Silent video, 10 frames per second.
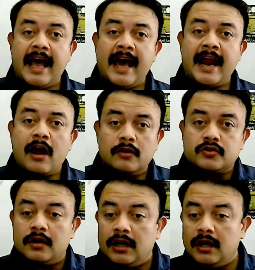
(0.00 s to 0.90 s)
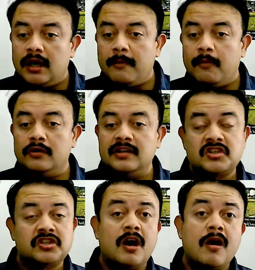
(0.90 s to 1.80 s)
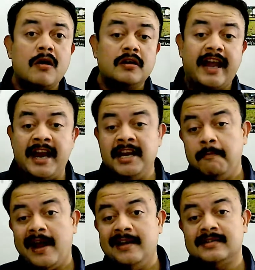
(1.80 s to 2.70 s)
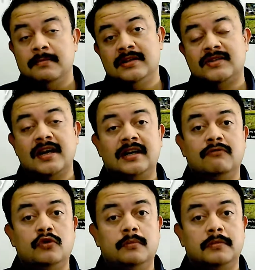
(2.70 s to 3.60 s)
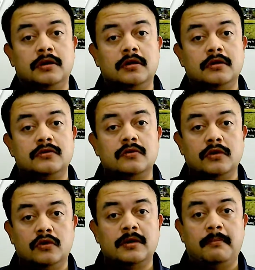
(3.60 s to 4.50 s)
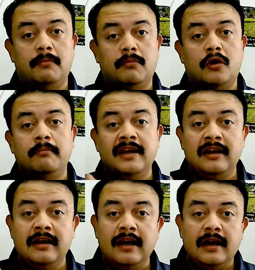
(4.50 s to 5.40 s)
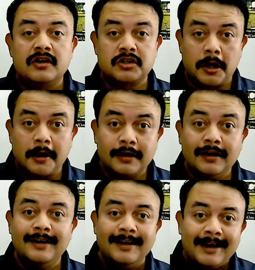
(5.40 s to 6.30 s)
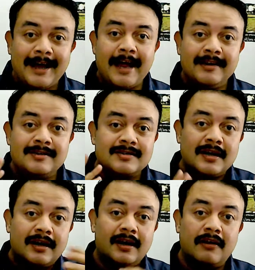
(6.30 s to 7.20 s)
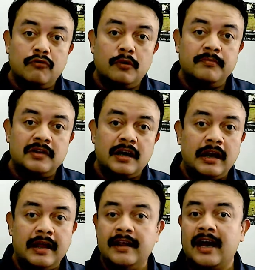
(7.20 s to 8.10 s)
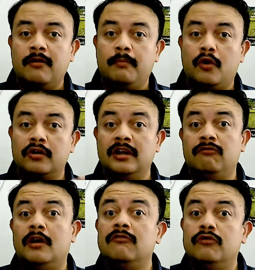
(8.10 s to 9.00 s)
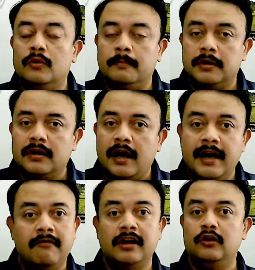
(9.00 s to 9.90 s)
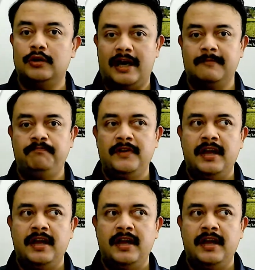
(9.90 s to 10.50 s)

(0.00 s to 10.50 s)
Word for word: And I also heard about this shark cannibalism inside the womb. So, you know, the mommy shark, and it's her womb. They, they have more than one womb. I never knew that.